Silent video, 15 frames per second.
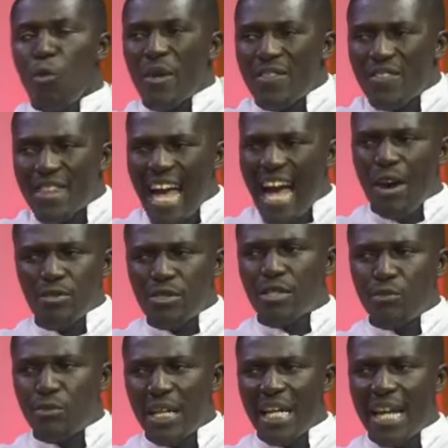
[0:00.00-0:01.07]

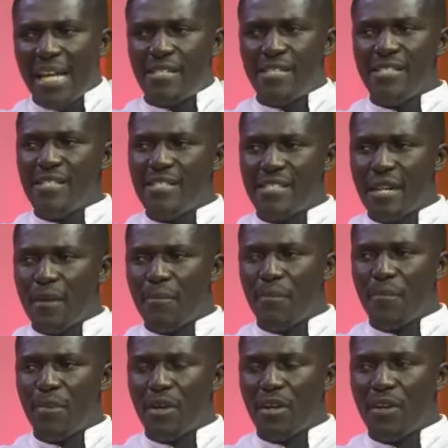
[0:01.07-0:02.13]
Without relationship,
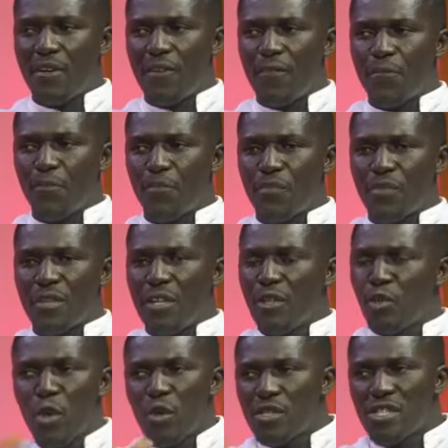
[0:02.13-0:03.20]

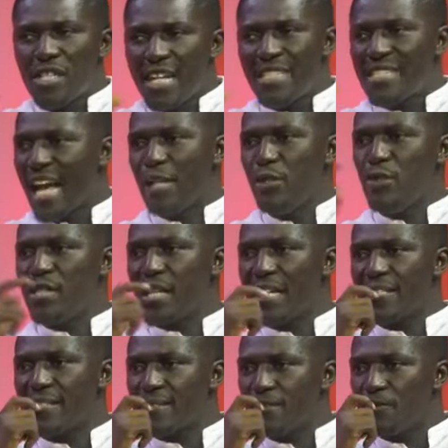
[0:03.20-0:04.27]
those things are
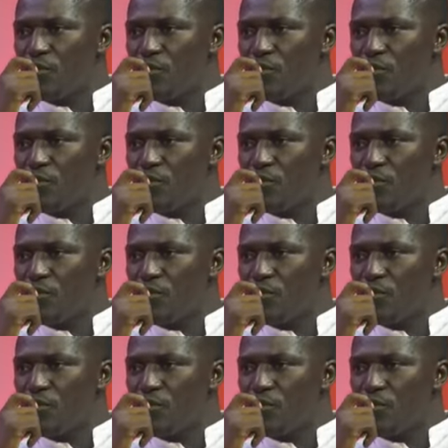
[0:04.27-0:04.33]
useless.